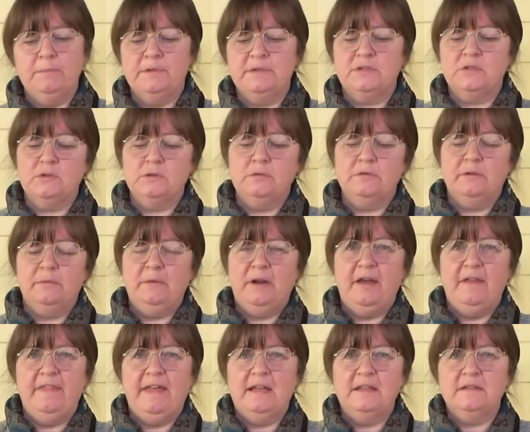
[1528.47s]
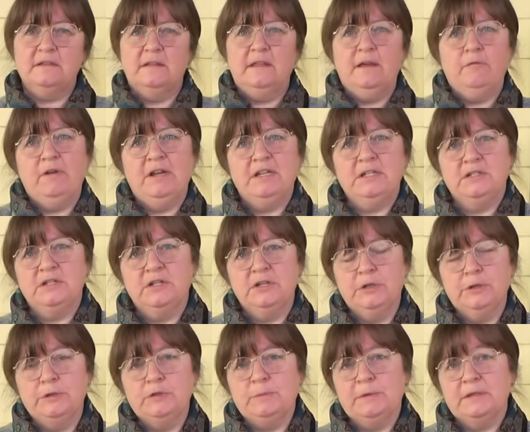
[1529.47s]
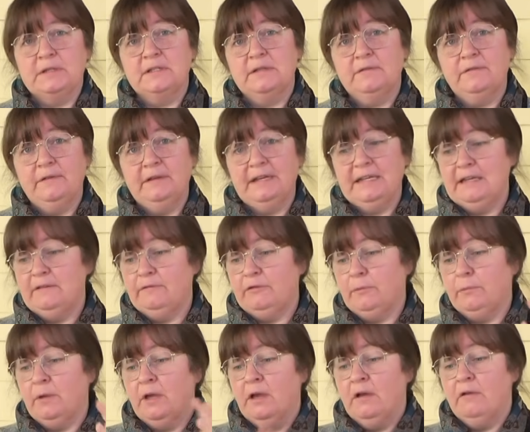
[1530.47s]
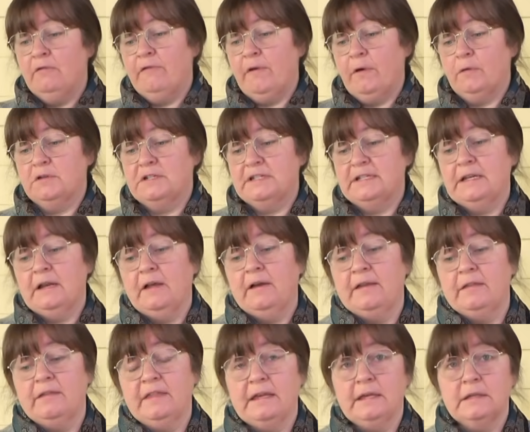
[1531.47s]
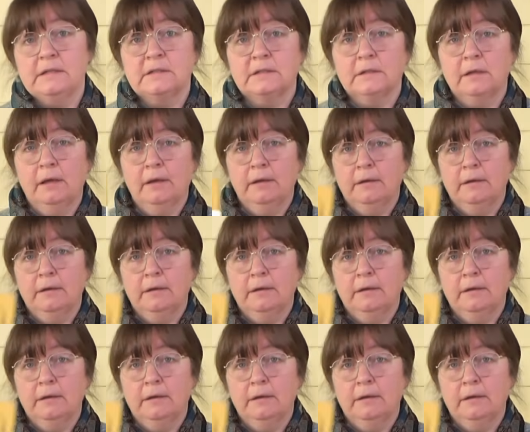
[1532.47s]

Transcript: But store them like that so they're ready to use. Because if you leave them folded like this,